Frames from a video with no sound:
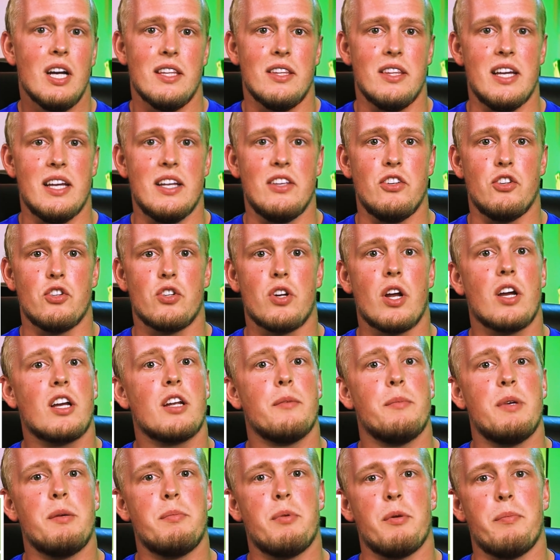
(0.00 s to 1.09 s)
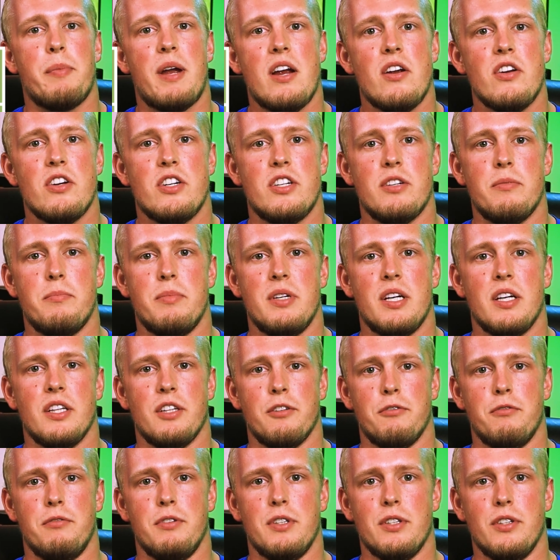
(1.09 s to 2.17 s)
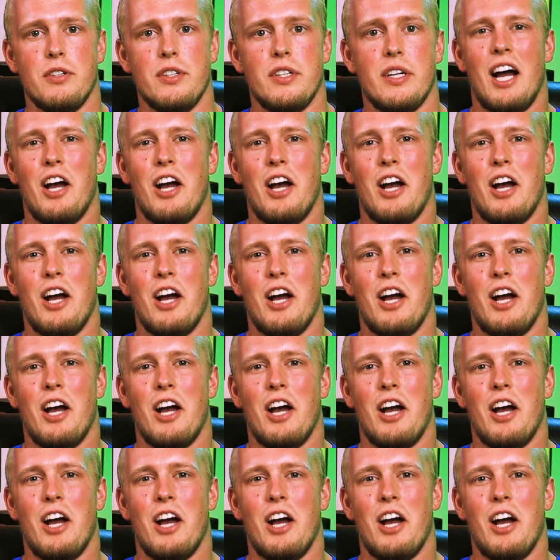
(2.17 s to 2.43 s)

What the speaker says: then you're not going to be prepared to be on the field.